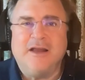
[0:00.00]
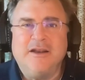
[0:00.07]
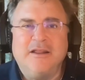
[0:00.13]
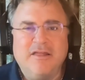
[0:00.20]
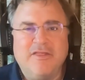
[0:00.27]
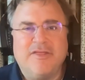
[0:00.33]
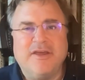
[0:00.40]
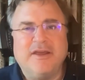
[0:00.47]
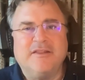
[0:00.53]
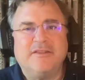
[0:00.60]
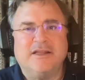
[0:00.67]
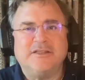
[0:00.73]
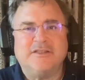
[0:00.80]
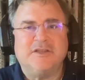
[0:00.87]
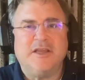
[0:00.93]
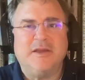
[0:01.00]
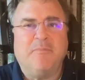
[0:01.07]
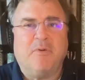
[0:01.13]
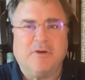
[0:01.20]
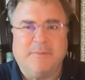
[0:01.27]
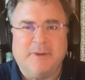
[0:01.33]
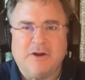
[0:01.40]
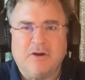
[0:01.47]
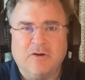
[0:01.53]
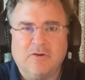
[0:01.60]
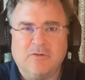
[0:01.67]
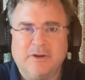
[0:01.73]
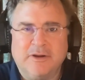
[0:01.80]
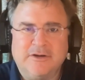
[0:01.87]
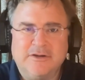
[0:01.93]
Another thing that's important about
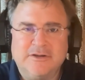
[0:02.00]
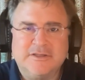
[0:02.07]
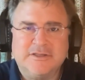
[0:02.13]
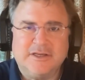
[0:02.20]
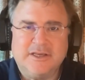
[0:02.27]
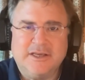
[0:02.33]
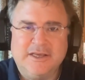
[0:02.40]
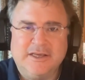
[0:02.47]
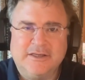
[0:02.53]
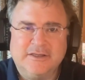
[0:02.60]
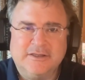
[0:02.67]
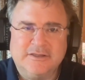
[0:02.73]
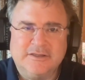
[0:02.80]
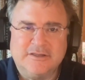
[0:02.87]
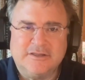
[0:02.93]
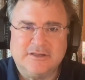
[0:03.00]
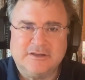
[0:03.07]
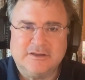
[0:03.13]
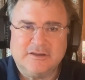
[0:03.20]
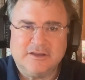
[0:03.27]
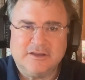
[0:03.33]
Cocoa Runners is,